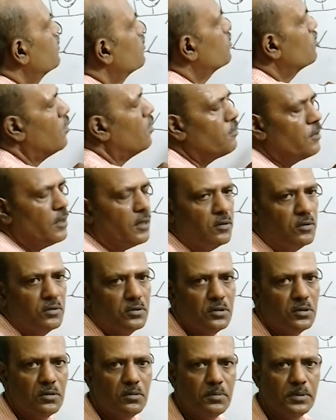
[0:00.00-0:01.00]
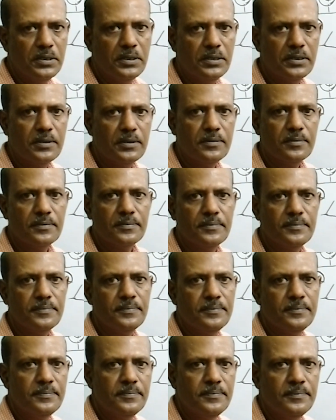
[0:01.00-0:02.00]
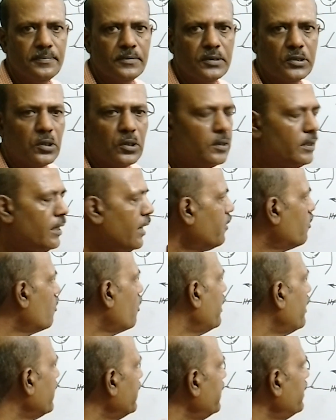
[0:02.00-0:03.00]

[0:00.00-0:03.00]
of Technology will be written. So the drawing is